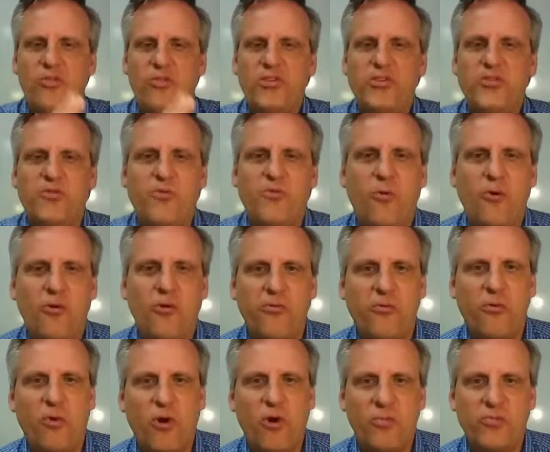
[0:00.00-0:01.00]
these 4
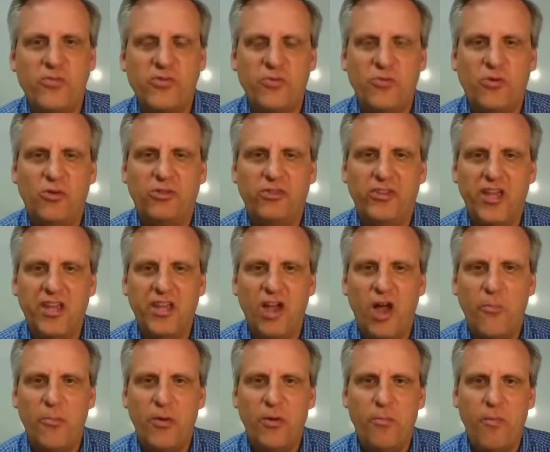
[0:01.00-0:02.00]
forms will link
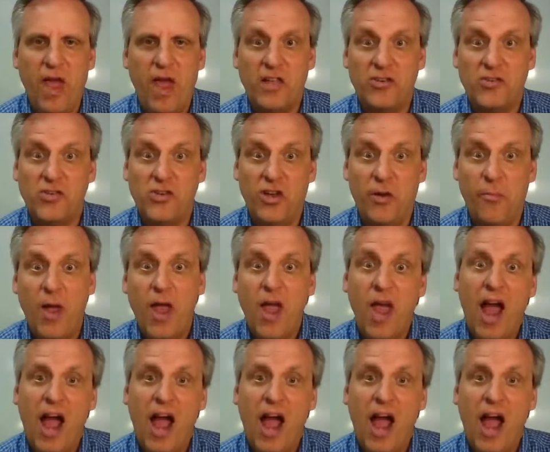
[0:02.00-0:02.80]
up and match up.